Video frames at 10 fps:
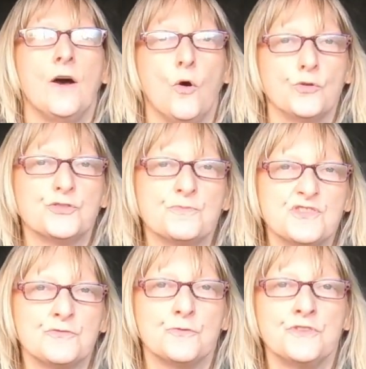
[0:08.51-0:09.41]
autumn
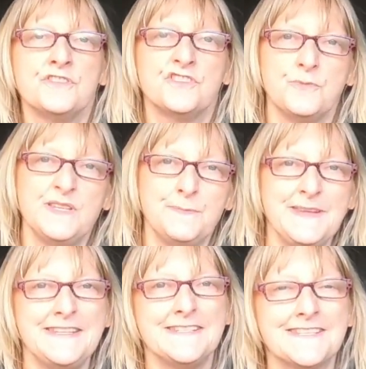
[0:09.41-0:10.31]
sown sweet
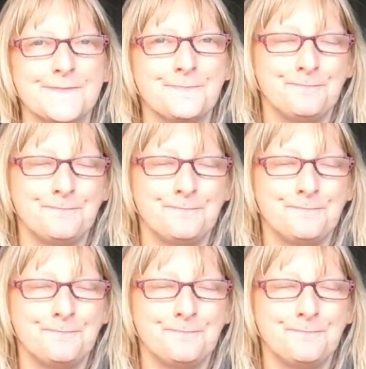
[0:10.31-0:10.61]
peas.